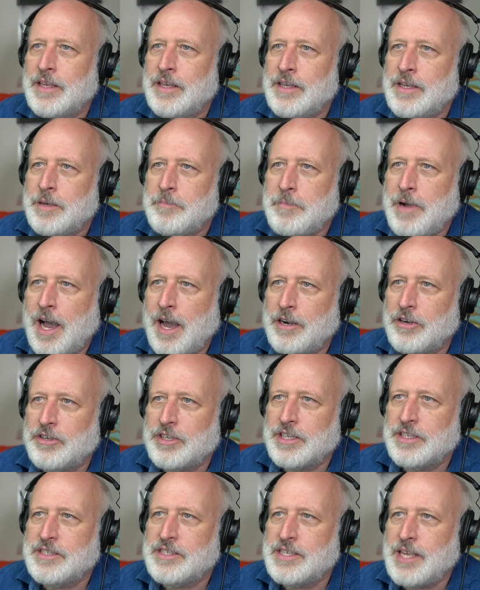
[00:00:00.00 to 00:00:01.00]
Modern
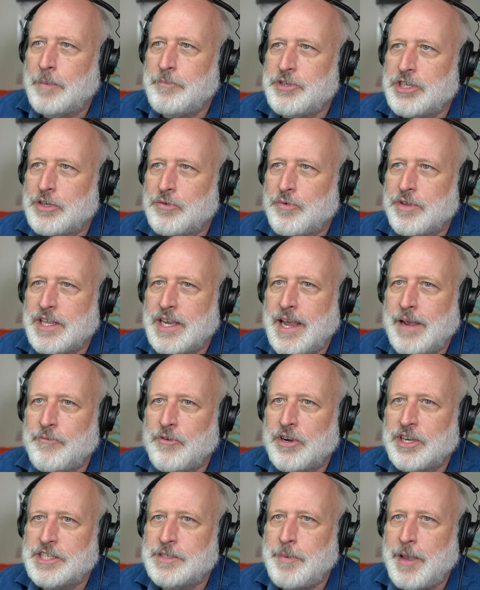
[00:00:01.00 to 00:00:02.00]
consumption with an
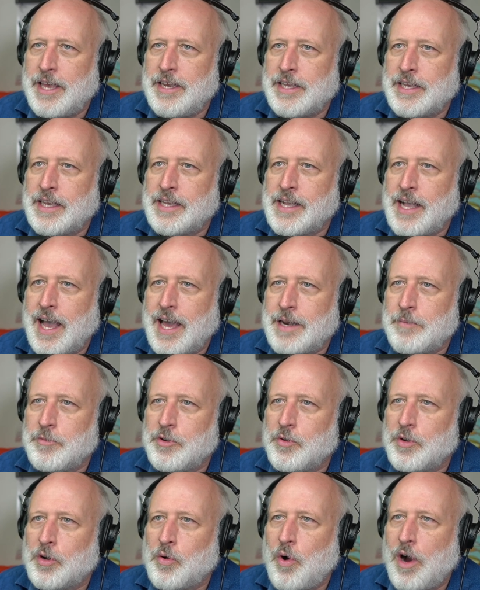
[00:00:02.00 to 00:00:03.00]
ever-expanding economy
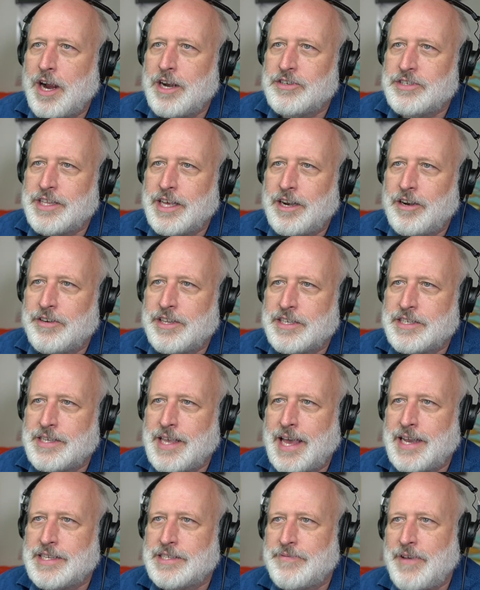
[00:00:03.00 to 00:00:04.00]
requires that our
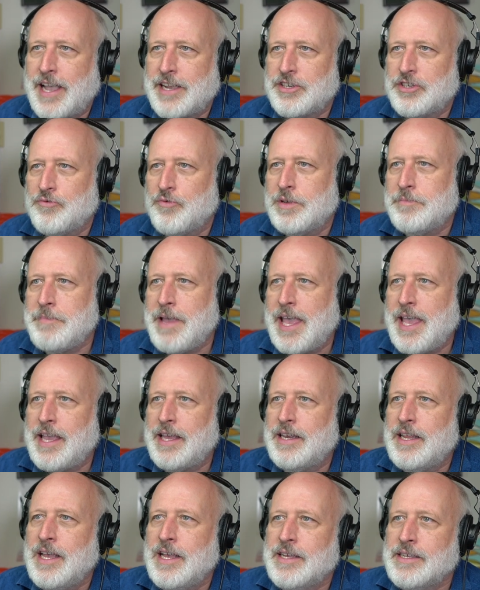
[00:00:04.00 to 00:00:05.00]
dissatisfaction
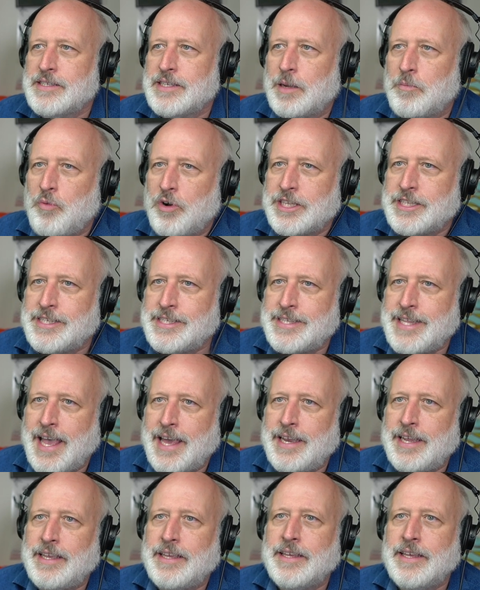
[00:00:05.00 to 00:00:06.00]
remain somewhat
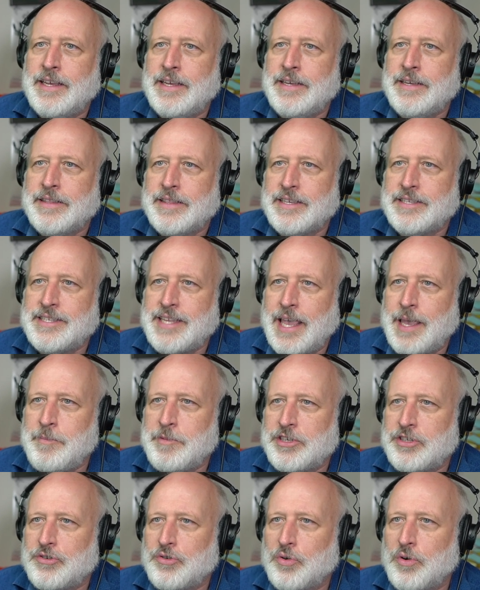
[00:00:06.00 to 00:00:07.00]
steady. The same
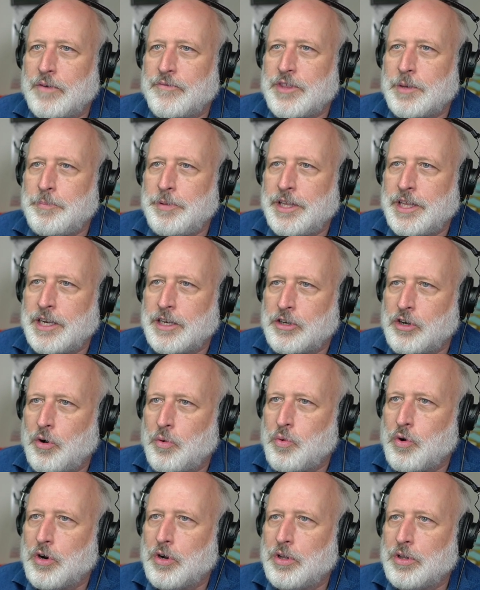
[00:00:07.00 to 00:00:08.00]
is true of the political
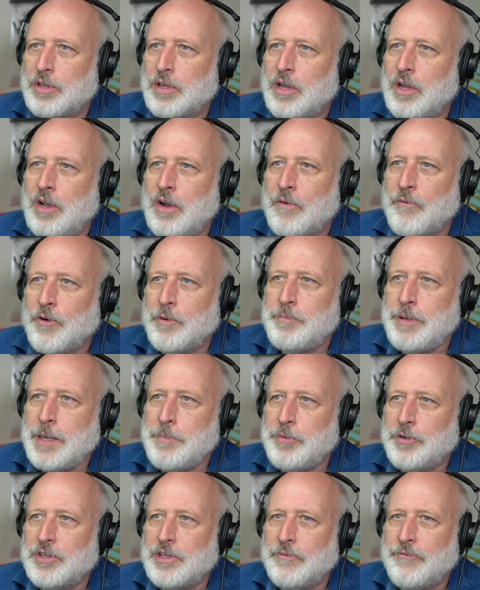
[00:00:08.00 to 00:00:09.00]
world. For
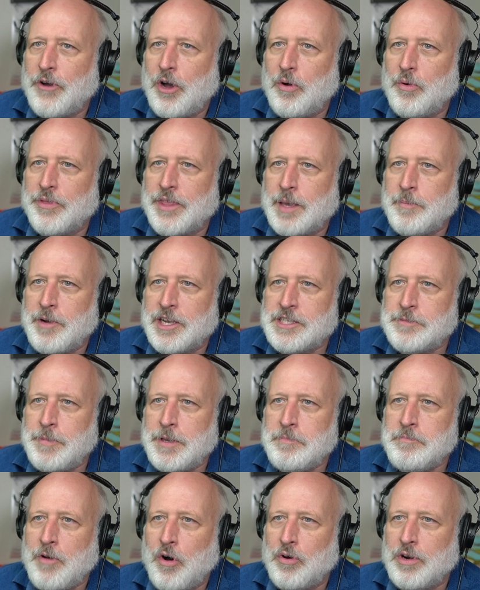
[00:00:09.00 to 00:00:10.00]
people to vote, they must be
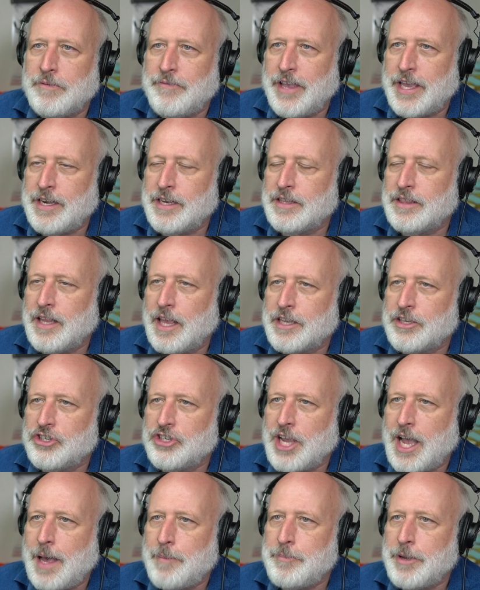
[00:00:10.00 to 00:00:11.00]
motivated, like
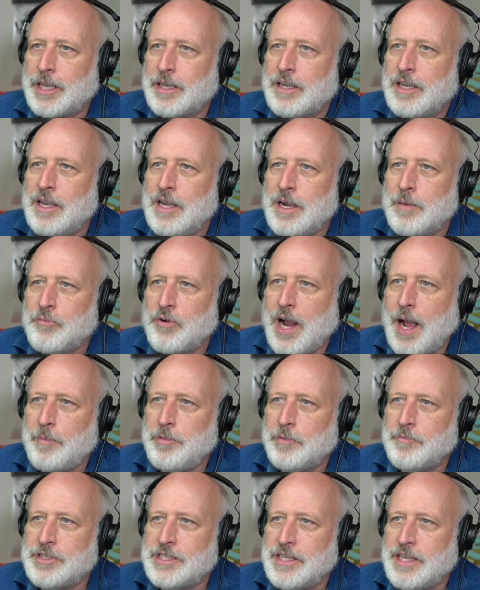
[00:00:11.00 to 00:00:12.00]
shopping.
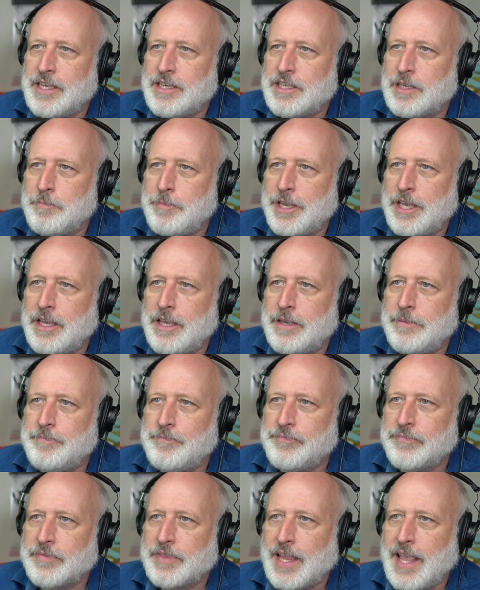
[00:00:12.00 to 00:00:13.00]
Problems need to be
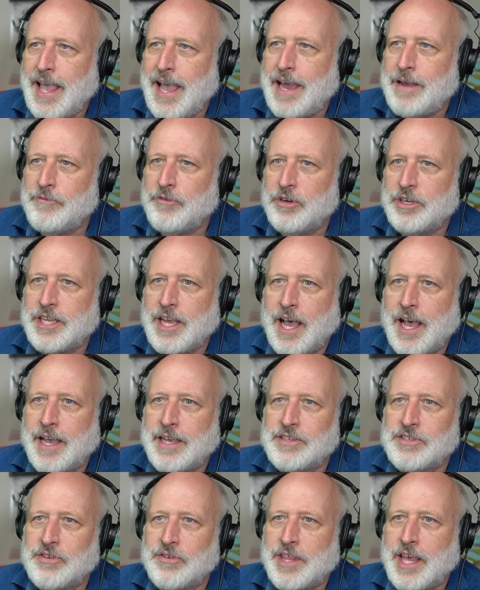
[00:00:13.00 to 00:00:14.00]

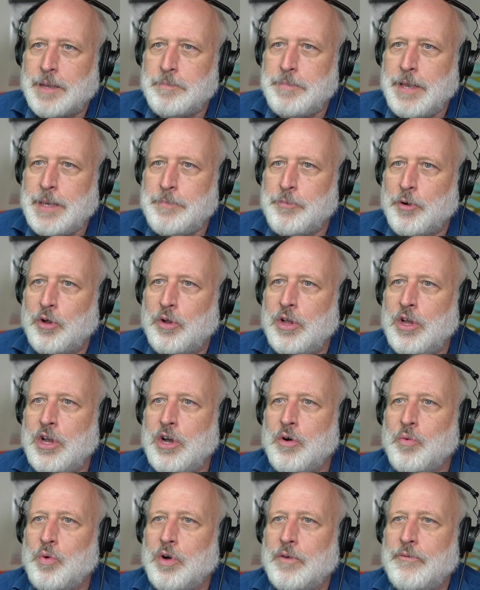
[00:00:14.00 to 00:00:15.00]
advertised so that people
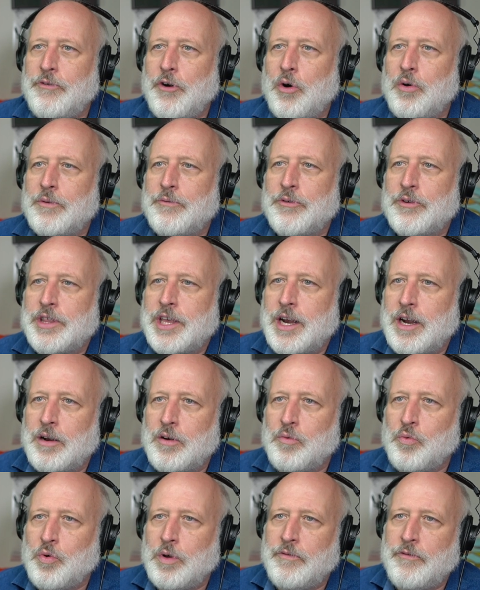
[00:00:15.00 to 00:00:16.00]
will vote for their
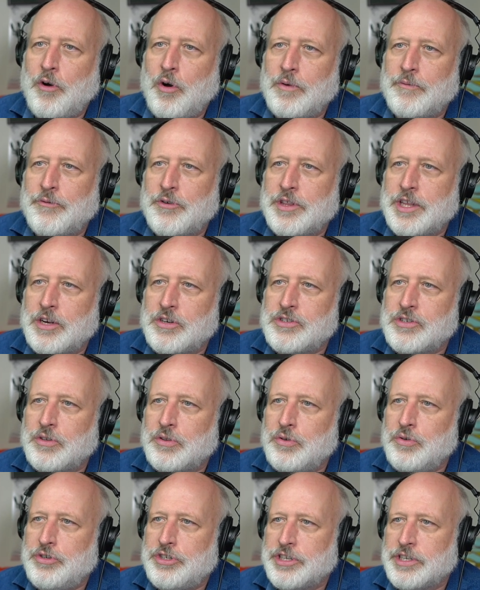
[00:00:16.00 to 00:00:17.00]
will vote for their
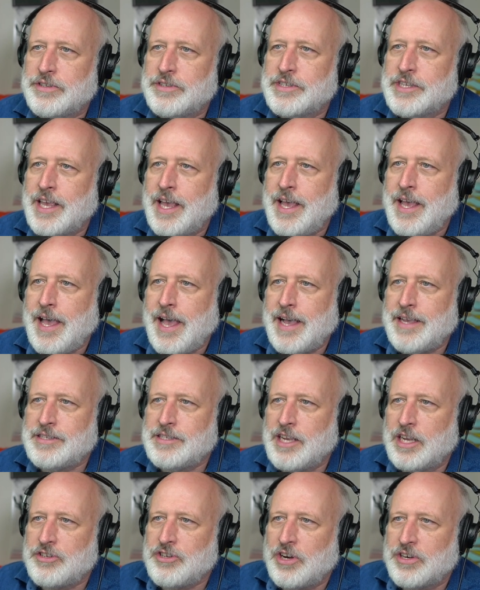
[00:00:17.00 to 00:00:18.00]
solutions. As
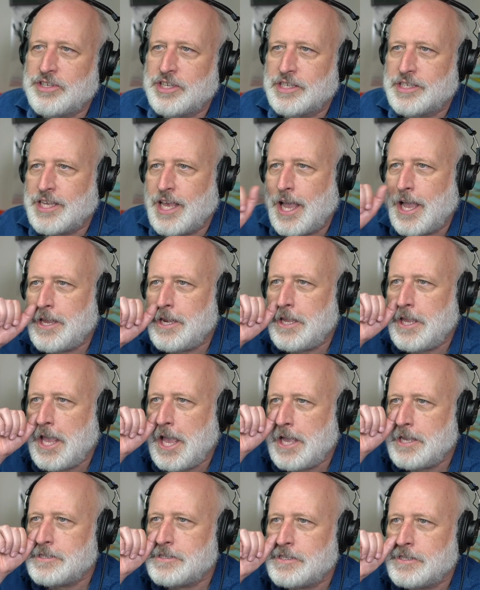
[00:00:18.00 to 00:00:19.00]
such, our society
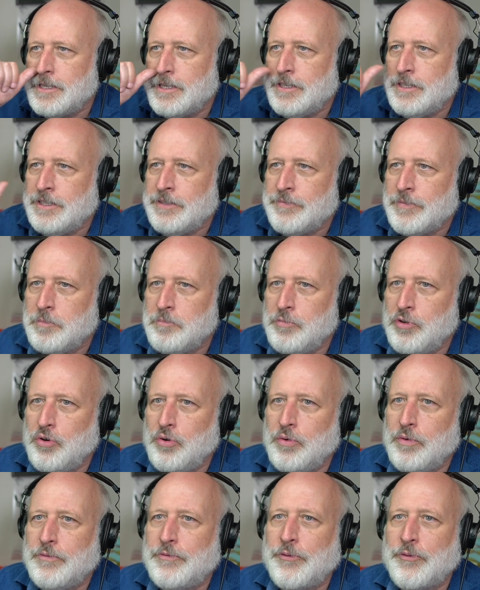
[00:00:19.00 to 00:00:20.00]
has
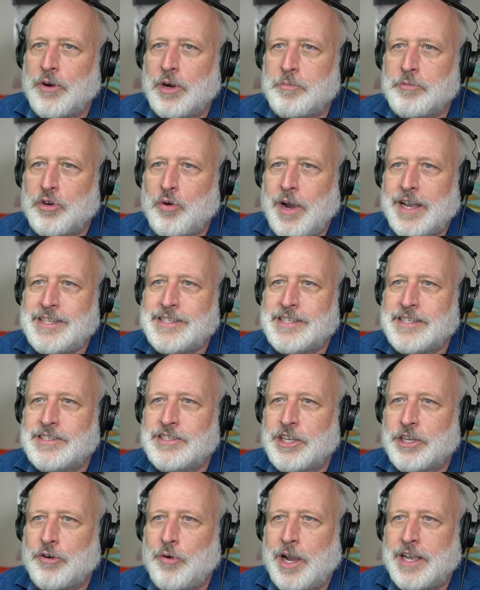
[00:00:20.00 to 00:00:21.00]
moved from crisis
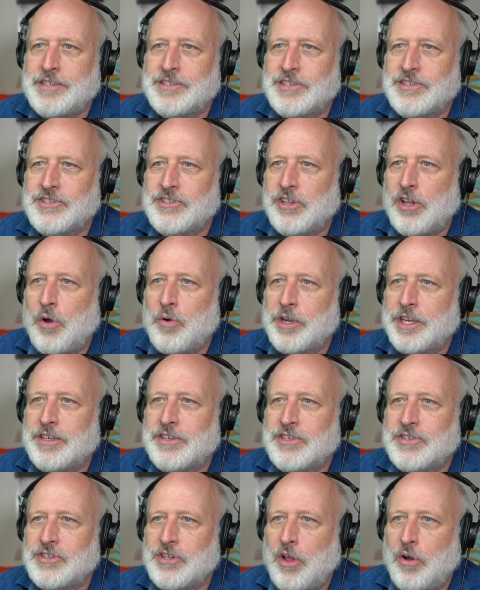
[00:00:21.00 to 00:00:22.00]
to crisis, slogan to
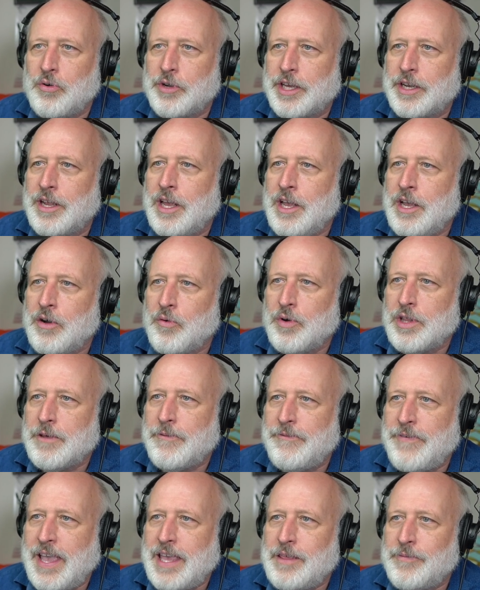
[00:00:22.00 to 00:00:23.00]
slogan, with a
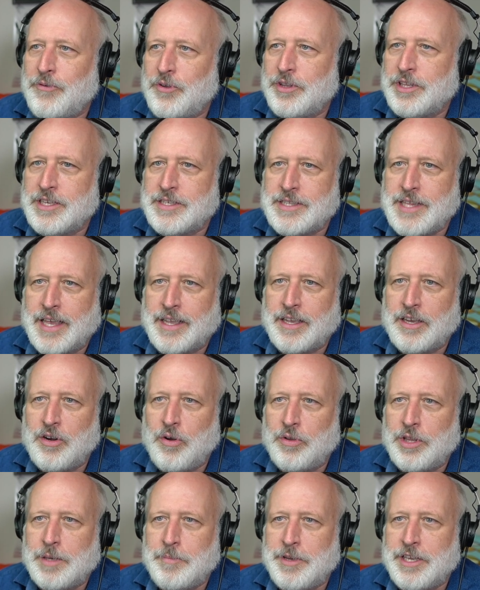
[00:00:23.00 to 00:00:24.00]
faithfulness that can
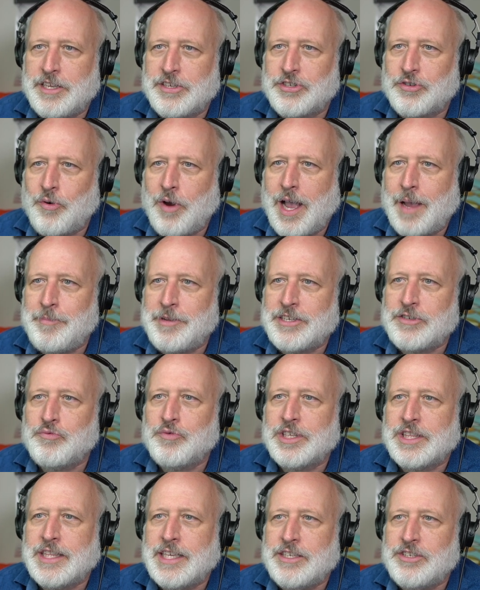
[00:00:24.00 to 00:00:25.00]
only be described as
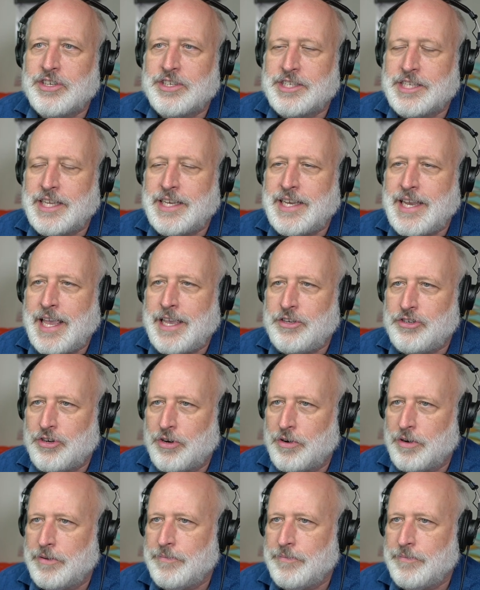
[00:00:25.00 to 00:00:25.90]
religious in nature.